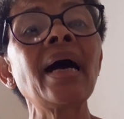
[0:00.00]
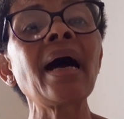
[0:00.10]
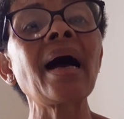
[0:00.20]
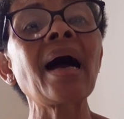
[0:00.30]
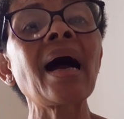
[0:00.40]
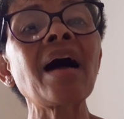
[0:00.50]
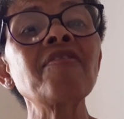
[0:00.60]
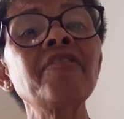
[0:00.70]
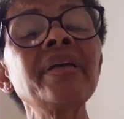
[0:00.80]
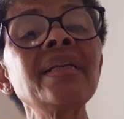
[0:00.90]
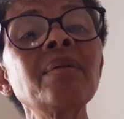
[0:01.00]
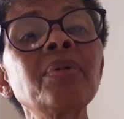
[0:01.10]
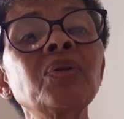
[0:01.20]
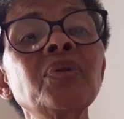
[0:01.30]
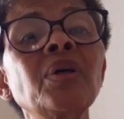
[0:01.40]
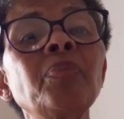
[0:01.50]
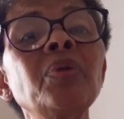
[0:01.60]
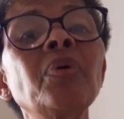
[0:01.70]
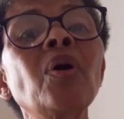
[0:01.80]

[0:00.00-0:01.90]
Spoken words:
available to the people,